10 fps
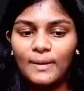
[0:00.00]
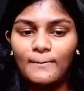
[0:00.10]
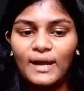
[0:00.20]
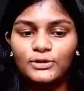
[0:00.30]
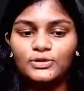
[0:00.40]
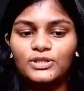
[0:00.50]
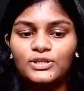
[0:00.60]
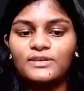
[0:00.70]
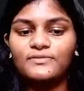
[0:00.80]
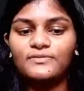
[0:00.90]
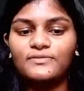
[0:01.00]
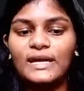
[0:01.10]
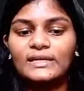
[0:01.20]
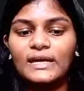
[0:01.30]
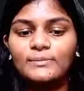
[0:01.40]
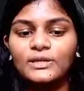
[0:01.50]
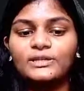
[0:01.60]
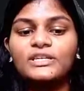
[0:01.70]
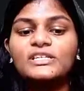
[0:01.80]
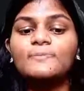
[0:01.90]
back to this given diagram here.
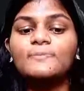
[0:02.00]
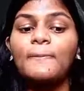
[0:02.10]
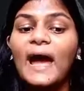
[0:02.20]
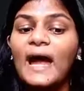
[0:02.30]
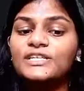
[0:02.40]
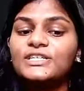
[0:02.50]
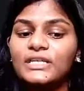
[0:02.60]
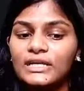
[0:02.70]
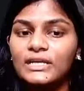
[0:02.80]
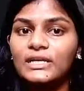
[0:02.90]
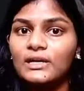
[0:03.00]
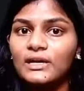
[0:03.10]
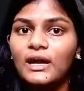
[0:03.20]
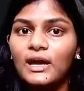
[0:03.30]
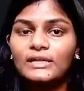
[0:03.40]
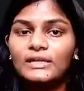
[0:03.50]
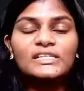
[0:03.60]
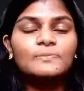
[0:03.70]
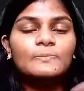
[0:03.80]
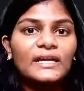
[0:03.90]
This battery
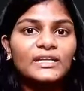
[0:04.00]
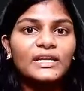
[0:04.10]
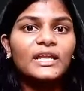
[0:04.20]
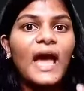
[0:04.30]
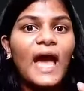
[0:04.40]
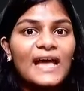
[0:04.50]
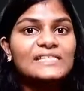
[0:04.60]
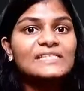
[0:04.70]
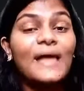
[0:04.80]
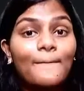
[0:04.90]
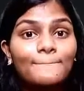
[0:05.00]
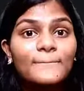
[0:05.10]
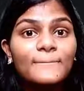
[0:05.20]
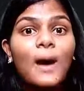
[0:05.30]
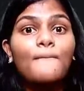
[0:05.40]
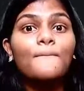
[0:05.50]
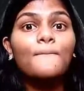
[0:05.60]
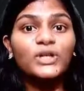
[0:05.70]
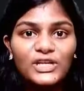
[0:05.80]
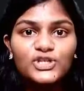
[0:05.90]
has some
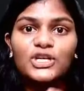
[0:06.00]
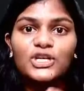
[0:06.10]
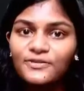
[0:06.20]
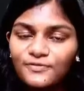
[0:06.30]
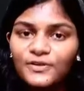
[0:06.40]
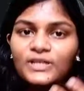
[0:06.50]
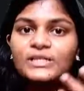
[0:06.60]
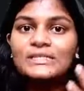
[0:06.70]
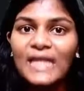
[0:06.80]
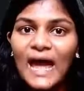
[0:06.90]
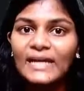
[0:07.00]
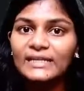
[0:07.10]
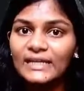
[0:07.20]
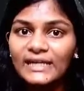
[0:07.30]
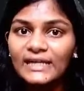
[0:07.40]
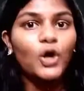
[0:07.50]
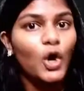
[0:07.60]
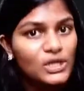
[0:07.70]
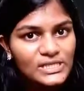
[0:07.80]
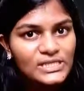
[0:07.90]
potential difference that it
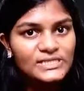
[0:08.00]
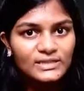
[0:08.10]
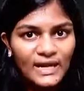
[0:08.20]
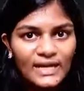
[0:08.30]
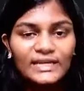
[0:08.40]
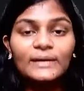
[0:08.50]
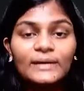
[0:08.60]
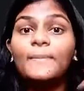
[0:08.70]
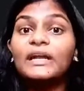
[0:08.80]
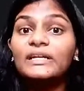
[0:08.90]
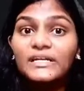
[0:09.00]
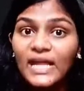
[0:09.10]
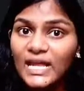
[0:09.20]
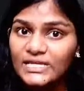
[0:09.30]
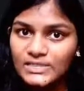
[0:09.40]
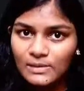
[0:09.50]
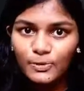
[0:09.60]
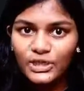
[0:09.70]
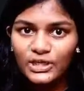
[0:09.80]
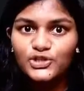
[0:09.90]
causes, right? It maintains a
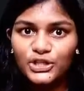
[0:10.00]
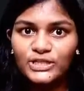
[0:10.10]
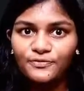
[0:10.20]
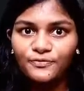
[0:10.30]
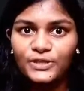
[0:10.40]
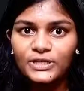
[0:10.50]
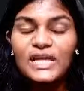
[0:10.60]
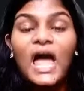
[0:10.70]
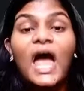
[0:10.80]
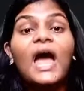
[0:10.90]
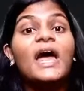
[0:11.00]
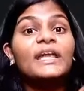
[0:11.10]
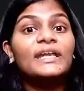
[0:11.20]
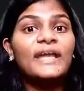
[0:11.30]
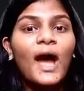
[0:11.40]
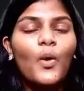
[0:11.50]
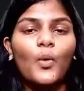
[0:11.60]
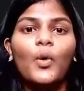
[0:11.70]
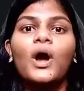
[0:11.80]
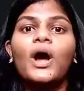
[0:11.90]
potential difference. Now,
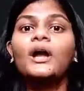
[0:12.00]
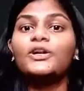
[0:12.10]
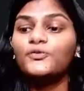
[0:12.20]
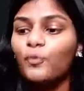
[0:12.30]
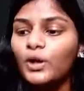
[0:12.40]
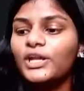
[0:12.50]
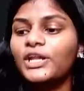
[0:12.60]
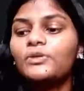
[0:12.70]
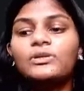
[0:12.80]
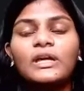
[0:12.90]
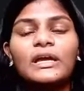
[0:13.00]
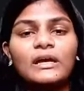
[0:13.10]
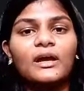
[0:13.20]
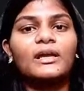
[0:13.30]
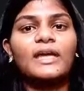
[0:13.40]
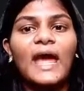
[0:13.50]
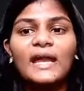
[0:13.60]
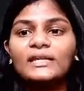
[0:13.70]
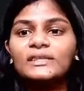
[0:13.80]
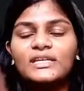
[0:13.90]
what do you think?
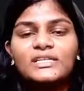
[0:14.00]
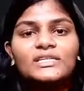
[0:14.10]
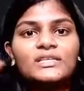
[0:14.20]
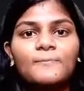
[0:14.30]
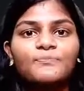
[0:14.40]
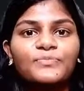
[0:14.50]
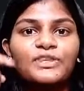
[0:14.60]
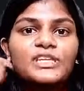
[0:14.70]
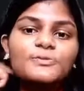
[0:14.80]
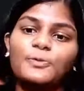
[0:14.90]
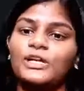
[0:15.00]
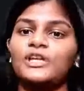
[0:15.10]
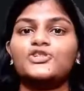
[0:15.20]
Can these potential